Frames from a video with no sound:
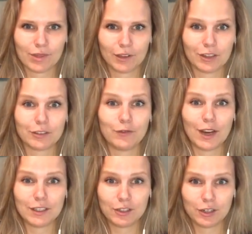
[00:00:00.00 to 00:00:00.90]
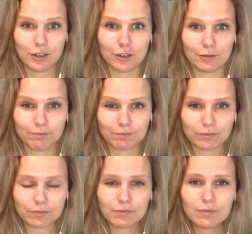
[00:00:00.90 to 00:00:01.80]
So that's phase 2.
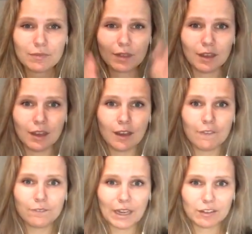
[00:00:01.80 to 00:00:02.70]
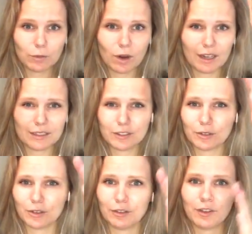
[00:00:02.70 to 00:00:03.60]
Phase 1 is
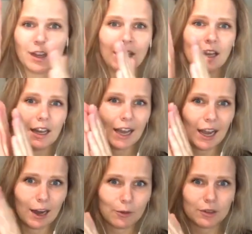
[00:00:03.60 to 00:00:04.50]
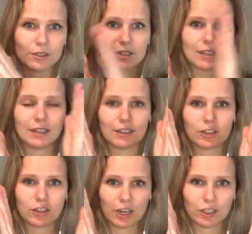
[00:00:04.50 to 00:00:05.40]
sort of hours in
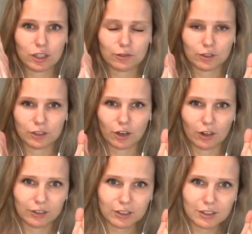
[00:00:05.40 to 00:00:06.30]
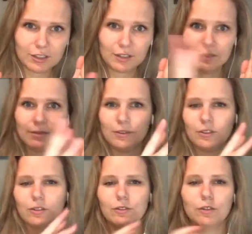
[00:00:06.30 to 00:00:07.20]
exchange for dollars. You're
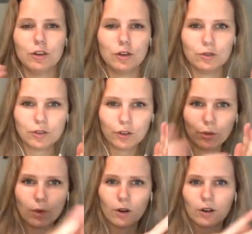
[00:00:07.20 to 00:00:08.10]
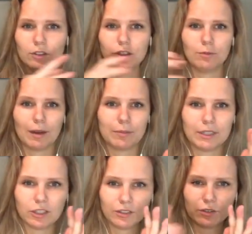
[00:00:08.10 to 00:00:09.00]
sort of new to the world. You might be
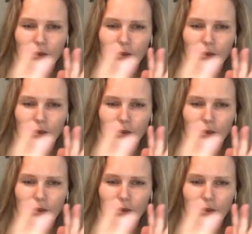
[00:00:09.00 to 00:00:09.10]
just